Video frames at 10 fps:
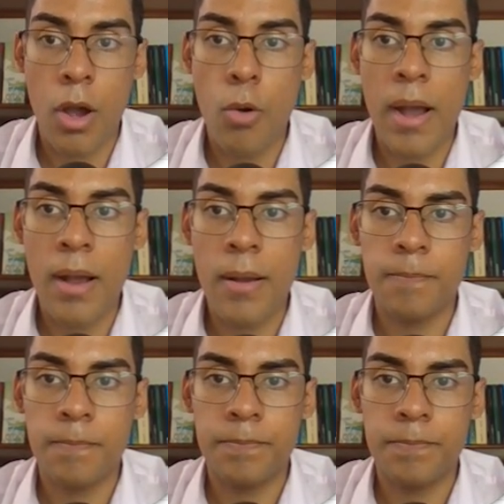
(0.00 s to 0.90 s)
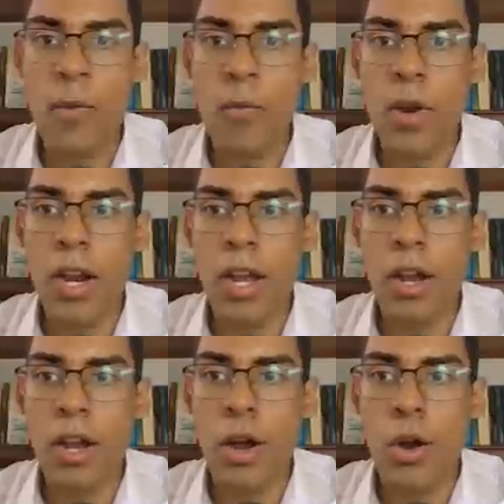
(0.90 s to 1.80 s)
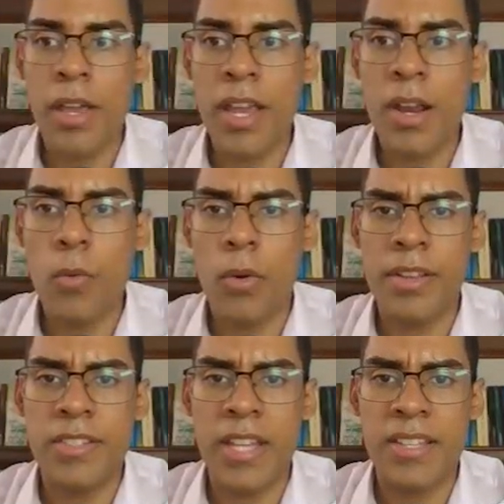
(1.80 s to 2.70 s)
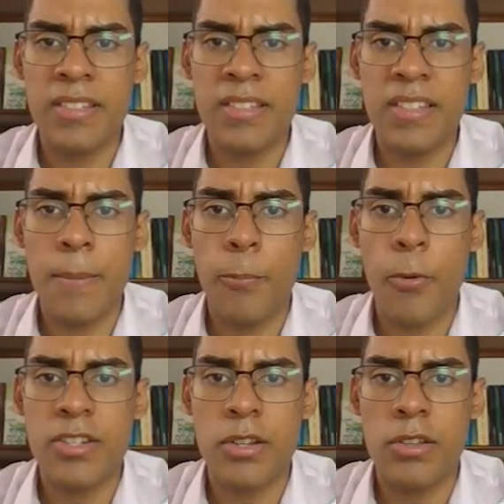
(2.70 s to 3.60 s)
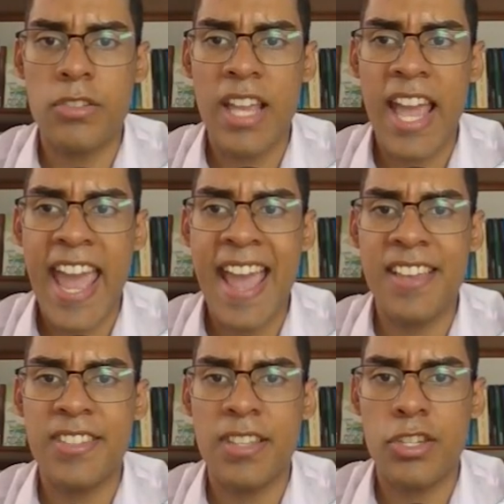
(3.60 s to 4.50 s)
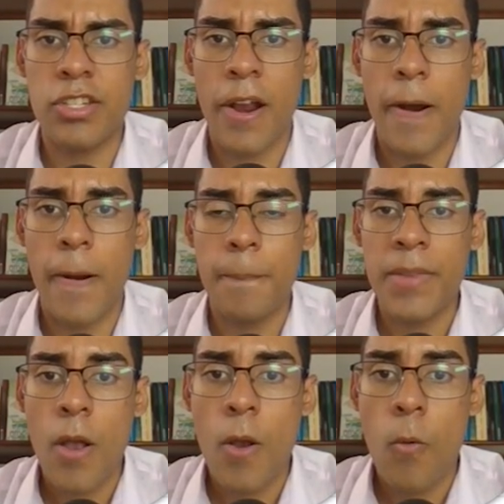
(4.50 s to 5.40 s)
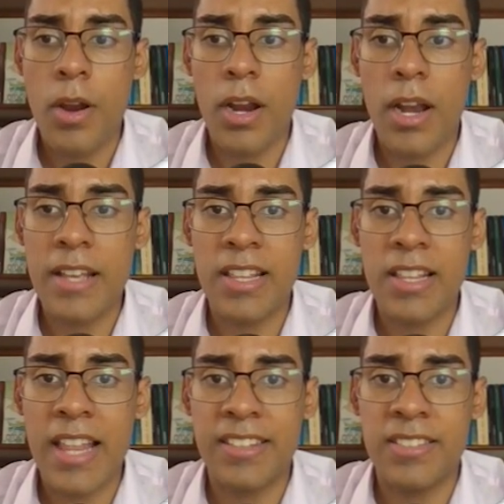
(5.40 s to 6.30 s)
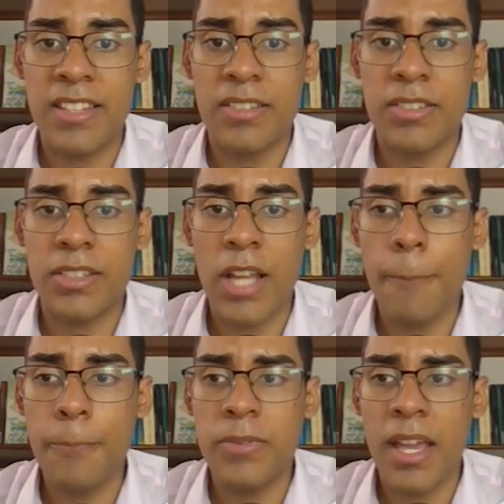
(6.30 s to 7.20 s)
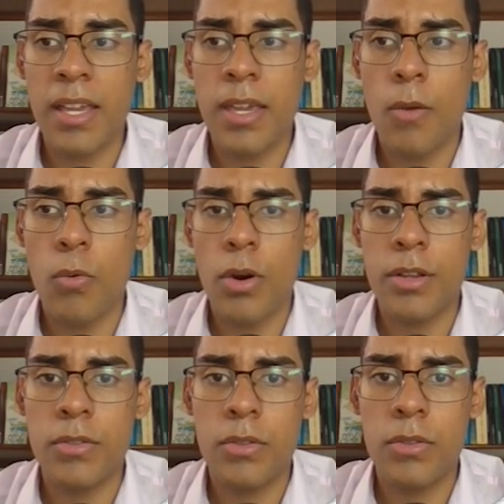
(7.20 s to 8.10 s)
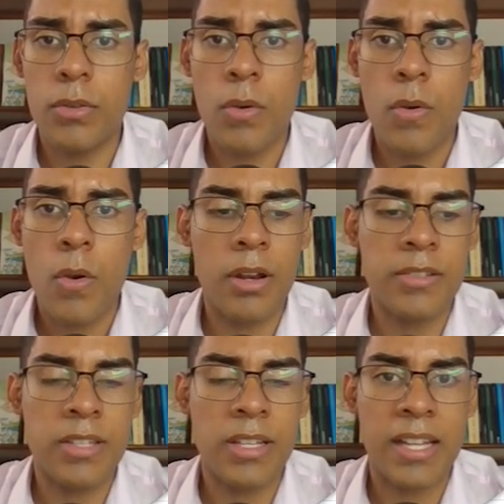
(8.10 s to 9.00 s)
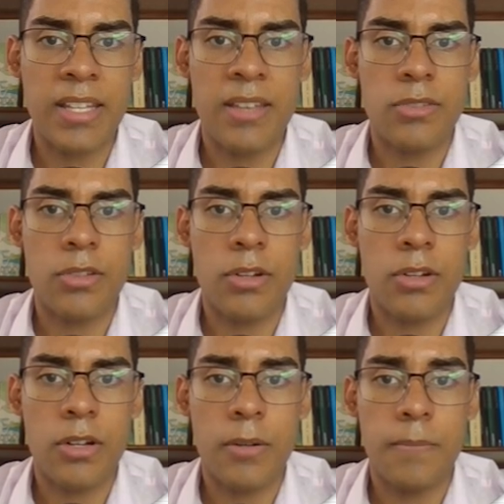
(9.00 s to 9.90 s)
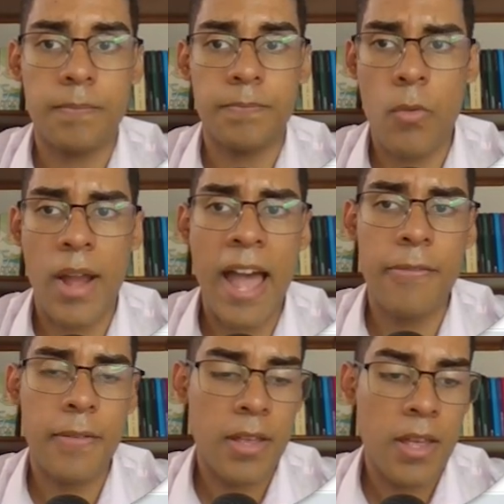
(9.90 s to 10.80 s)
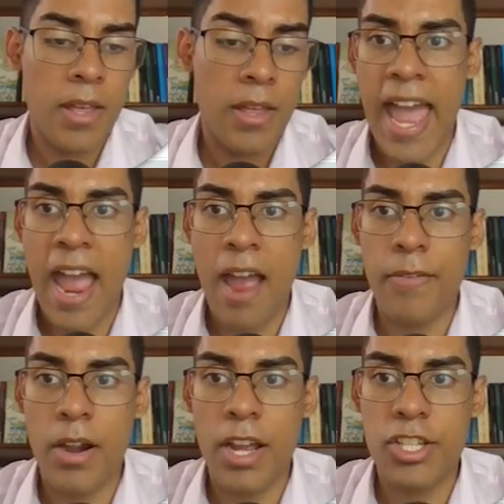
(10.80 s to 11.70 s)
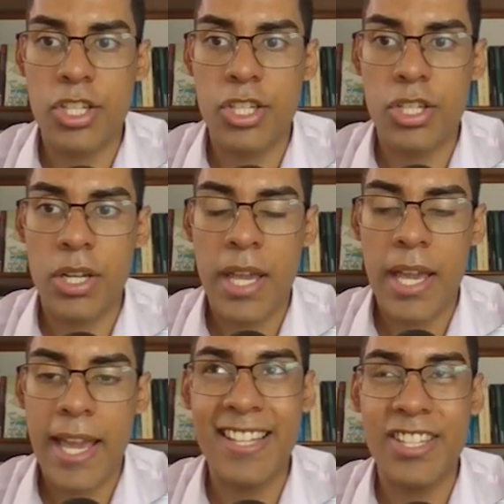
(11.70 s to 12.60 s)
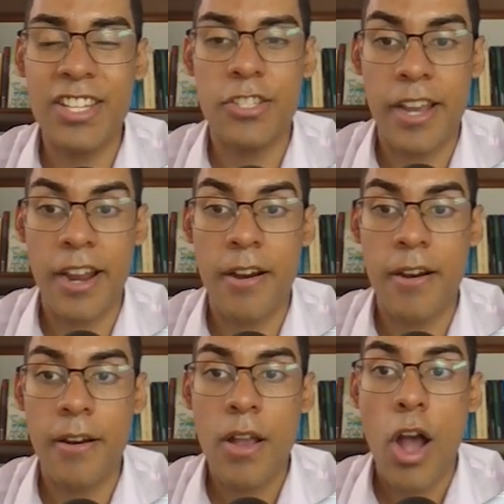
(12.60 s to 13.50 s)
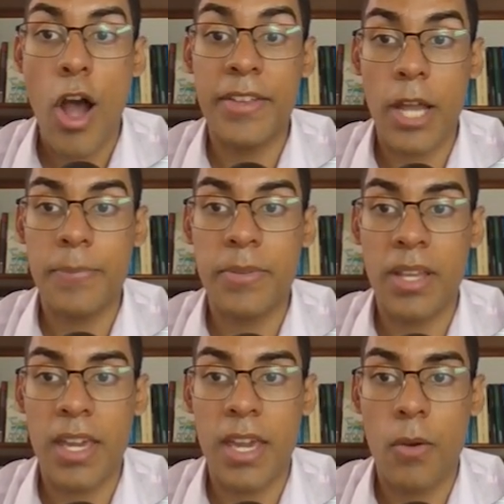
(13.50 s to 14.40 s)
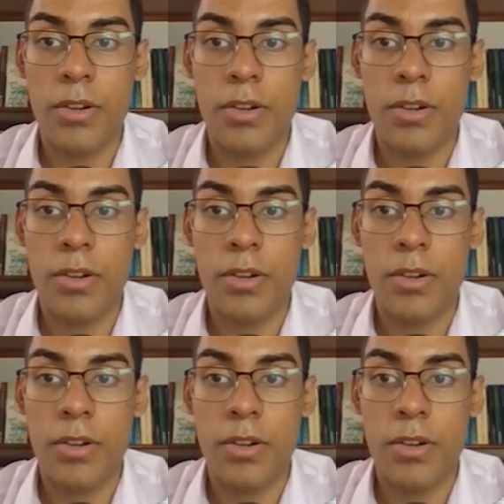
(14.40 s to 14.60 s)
comma, and we're gonna go here where it says impressions async share. We're gonna select the top 10 keywords, and we're gonna select enter. Here we have the average async share of the top 10